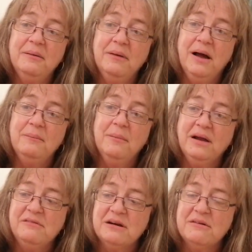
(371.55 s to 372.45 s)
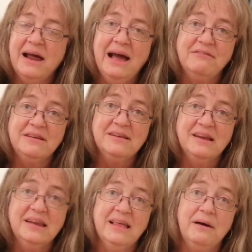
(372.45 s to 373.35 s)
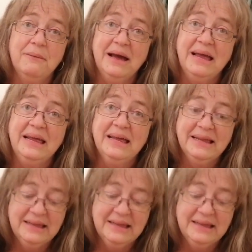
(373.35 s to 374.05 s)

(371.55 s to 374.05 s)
I might regret having done it that way,